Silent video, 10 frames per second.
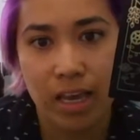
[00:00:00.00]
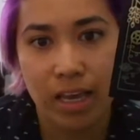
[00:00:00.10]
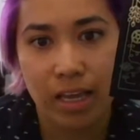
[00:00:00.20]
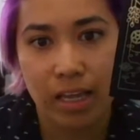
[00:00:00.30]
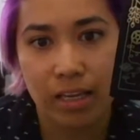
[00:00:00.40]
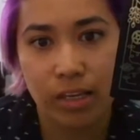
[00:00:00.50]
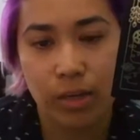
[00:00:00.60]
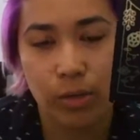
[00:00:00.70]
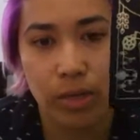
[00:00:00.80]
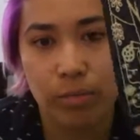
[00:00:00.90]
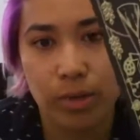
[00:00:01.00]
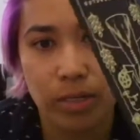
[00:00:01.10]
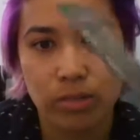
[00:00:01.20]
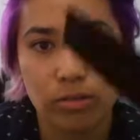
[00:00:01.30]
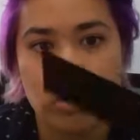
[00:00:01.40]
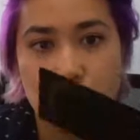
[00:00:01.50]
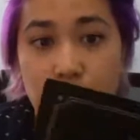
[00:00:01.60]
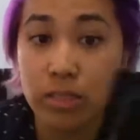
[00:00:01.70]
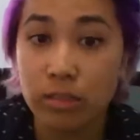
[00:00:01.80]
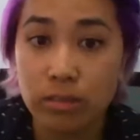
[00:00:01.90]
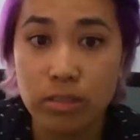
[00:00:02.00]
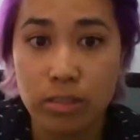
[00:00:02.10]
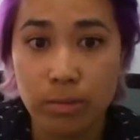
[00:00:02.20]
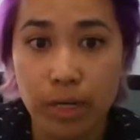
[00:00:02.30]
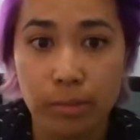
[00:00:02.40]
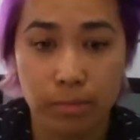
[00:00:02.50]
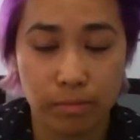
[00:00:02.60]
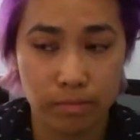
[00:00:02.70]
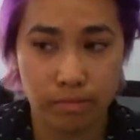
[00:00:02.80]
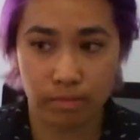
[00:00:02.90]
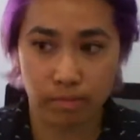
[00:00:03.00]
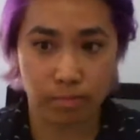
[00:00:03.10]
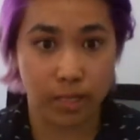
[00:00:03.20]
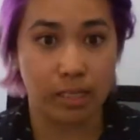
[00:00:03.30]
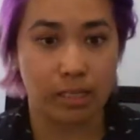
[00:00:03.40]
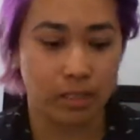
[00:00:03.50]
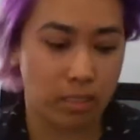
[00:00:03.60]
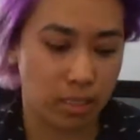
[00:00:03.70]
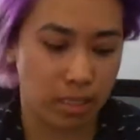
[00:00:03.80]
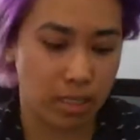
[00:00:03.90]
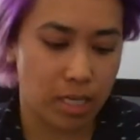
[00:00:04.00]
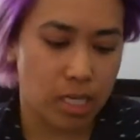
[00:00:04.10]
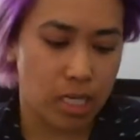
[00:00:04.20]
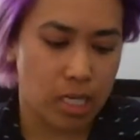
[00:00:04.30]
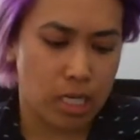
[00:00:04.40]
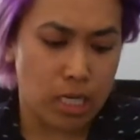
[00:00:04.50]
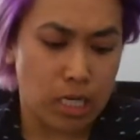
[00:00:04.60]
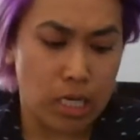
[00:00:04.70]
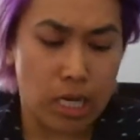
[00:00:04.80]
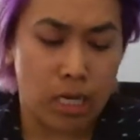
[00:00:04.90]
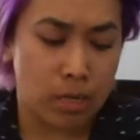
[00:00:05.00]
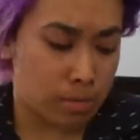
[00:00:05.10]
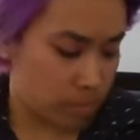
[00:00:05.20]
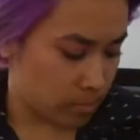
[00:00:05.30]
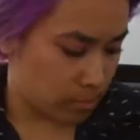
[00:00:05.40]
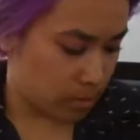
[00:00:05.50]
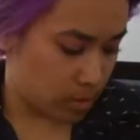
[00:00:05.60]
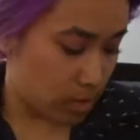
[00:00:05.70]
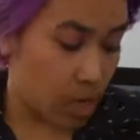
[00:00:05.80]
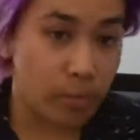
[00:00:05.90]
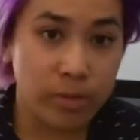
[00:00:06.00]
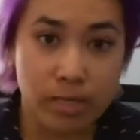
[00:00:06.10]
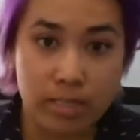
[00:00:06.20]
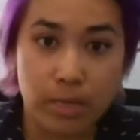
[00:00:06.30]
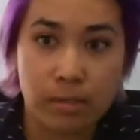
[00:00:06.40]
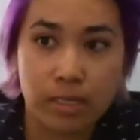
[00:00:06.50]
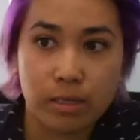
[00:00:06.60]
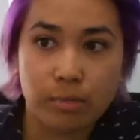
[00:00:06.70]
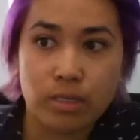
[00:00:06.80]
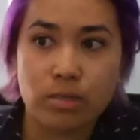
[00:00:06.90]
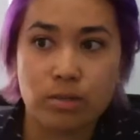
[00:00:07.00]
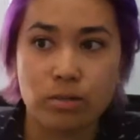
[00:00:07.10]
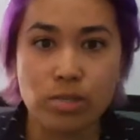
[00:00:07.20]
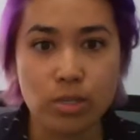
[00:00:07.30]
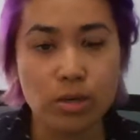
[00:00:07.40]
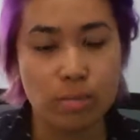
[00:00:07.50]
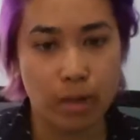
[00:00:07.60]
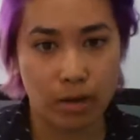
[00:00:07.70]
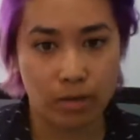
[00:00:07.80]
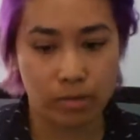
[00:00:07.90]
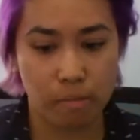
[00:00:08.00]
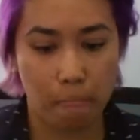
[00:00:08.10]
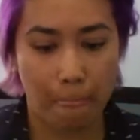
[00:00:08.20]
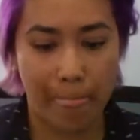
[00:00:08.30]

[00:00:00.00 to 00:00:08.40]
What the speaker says: And Queen of Pentacles is about money. Commonly it's about money, but it's also about